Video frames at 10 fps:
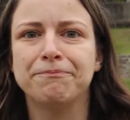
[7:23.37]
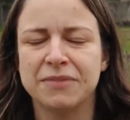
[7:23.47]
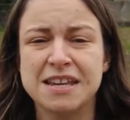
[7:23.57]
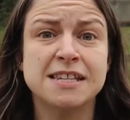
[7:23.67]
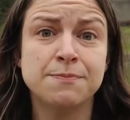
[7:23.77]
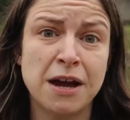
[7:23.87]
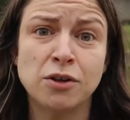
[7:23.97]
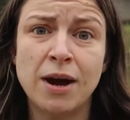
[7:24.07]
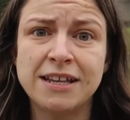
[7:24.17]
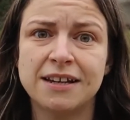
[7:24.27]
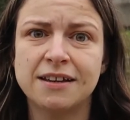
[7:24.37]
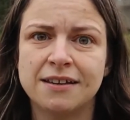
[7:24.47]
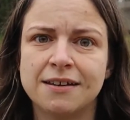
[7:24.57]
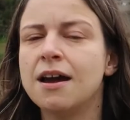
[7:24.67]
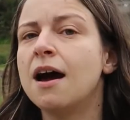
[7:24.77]
This is, by the way, the
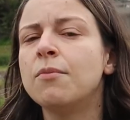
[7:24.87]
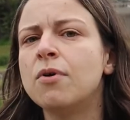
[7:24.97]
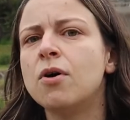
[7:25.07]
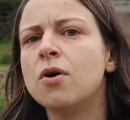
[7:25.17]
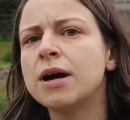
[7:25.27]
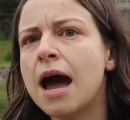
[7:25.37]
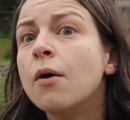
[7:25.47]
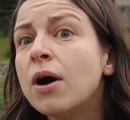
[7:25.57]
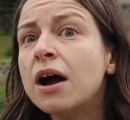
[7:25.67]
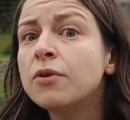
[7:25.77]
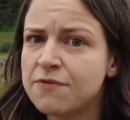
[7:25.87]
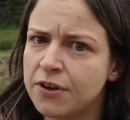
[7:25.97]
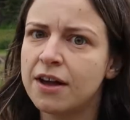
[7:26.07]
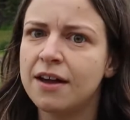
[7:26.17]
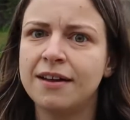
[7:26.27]
Kamogawa
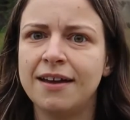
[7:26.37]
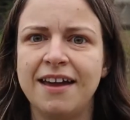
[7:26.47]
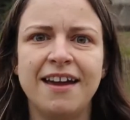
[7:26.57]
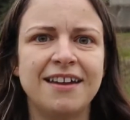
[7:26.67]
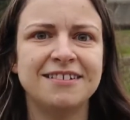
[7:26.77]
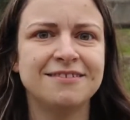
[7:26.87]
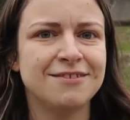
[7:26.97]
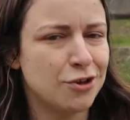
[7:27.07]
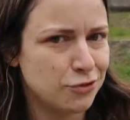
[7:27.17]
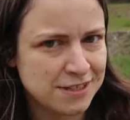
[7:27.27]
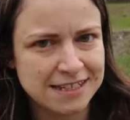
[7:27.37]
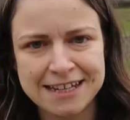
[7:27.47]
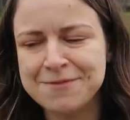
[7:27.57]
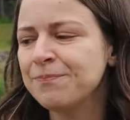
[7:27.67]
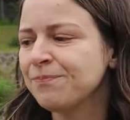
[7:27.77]
River in Kyoto City.